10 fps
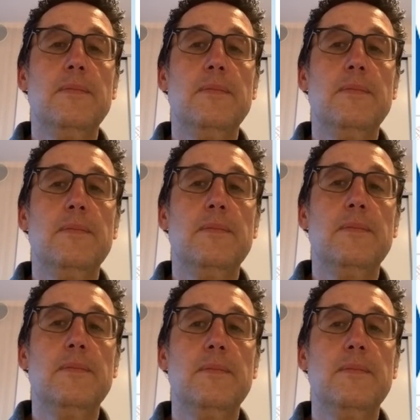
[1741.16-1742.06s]

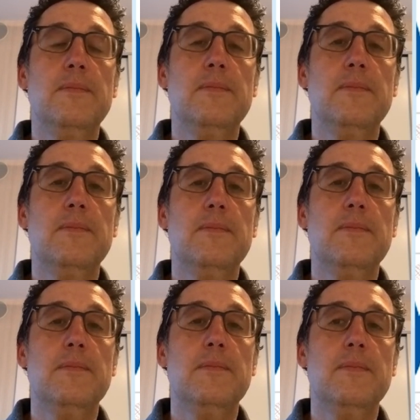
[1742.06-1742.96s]

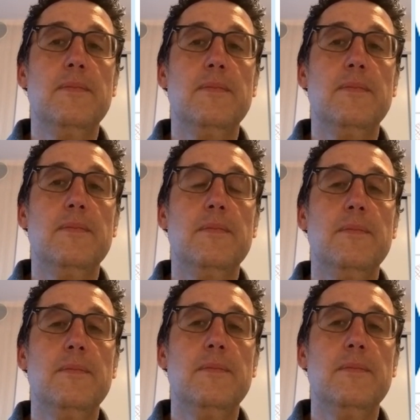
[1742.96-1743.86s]

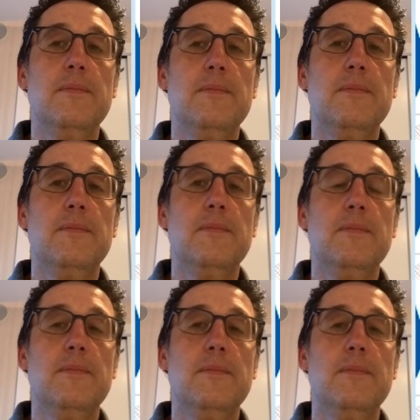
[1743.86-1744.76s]

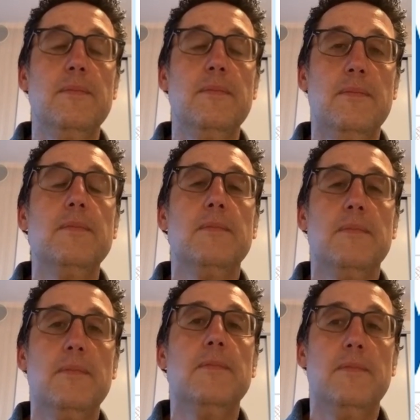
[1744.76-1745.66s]

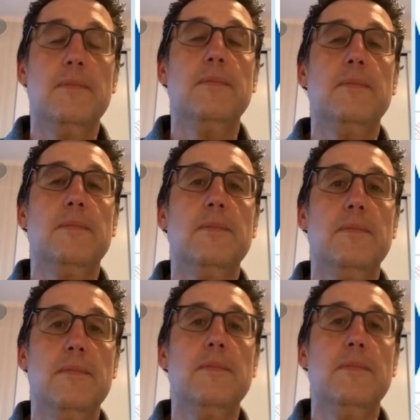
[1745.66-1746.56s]

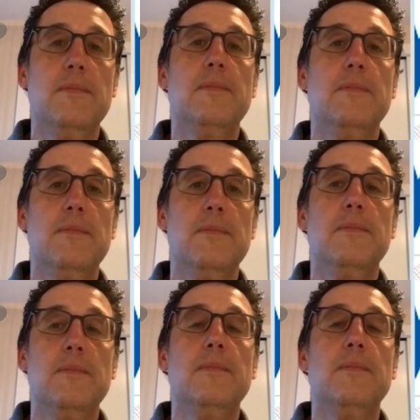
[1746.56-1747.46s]

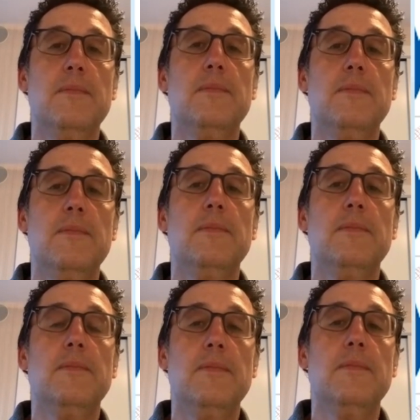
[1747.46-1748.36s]

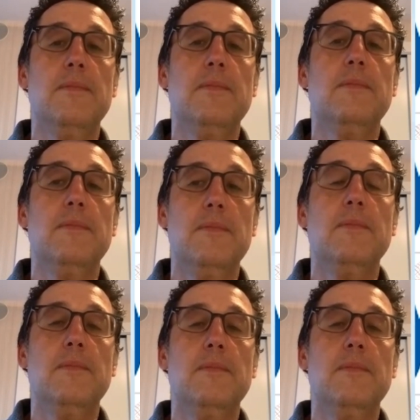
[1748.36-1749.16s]
No words are spoken by the person on screen.